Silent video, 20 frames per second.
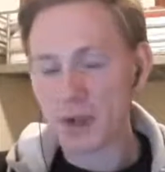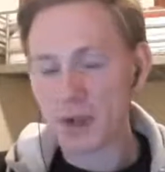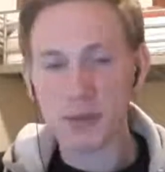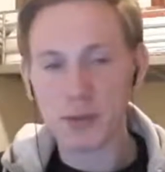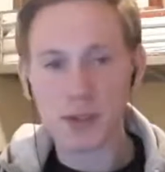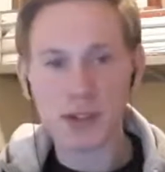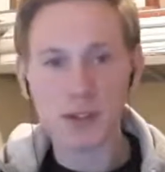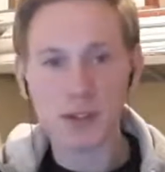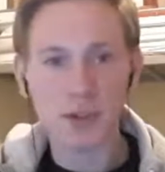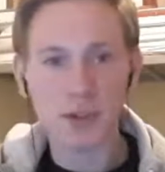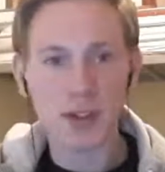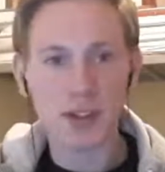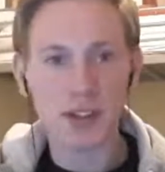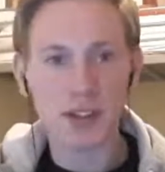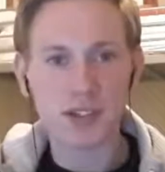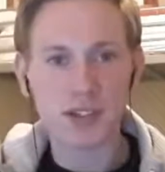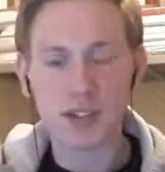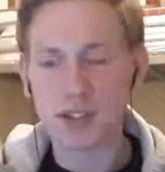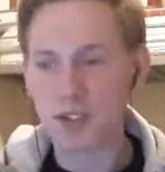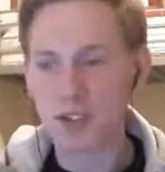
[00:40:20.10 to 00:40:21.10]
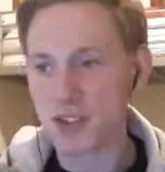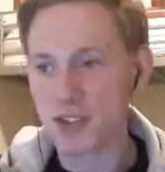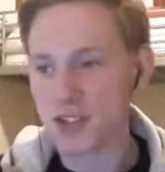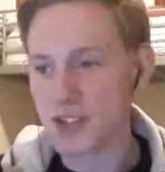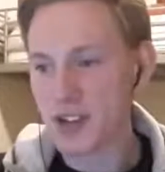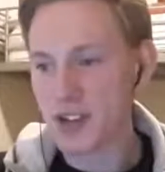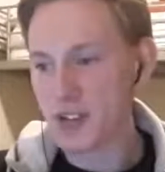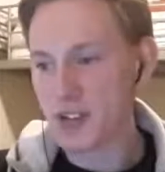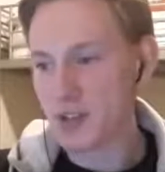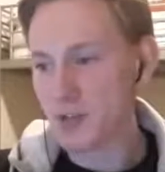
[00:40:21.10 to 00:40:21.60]
wasn't bothered to do the series,
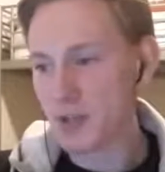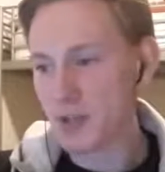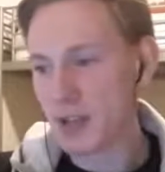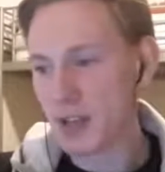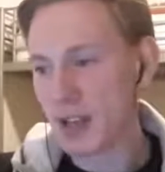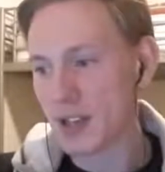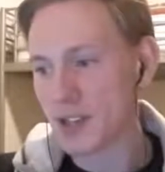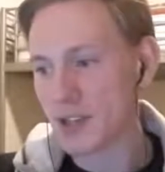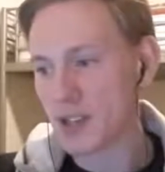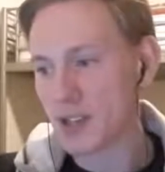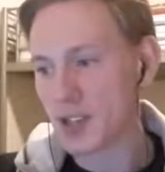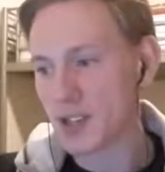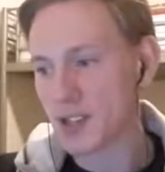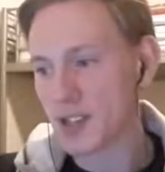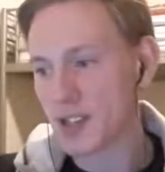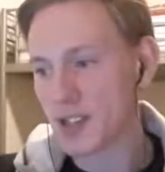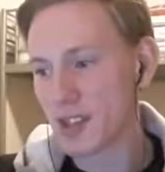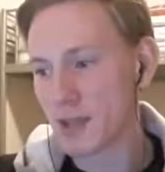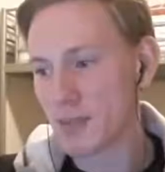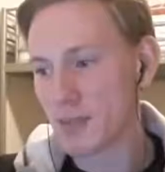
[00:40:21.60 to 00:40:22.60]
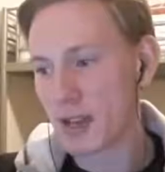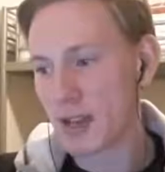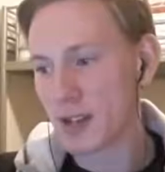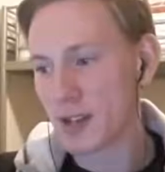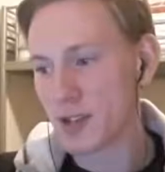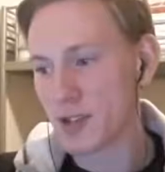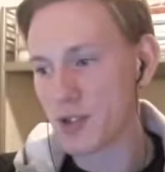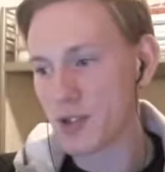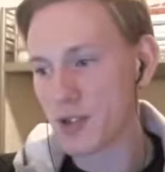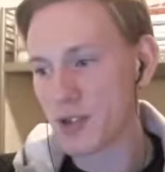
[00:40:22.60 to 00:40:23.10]
but yeah, as you can see, the
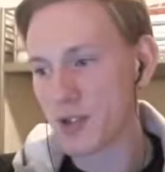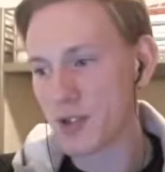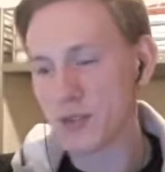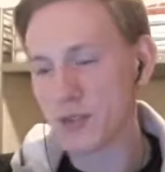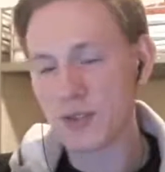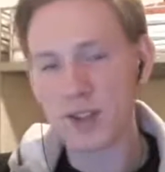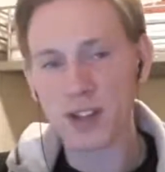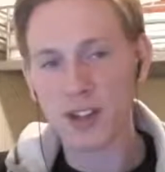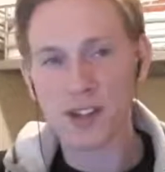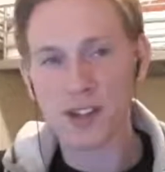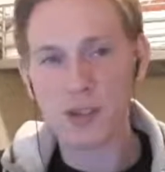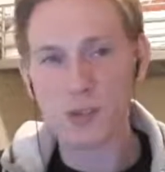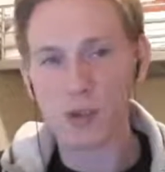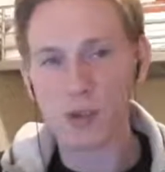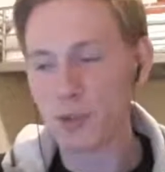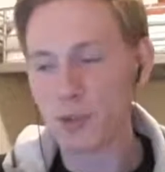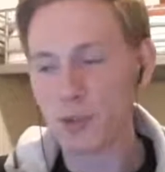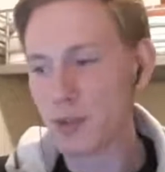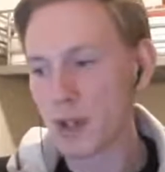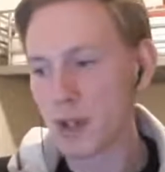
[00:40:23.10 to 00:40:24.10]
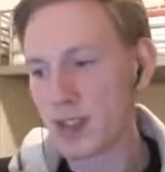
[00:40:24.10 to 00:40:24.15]
magnitude is really small. But as